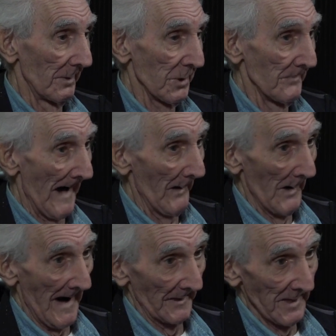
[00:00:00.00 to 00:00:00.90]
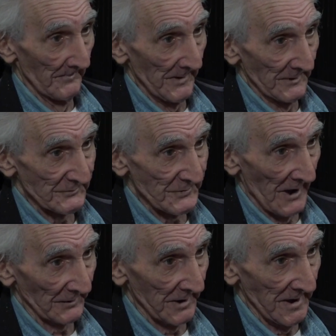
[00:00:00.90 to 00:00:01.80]
you might wind up in the
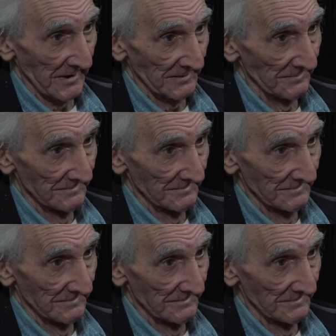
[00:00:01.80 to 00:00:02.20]
stockade.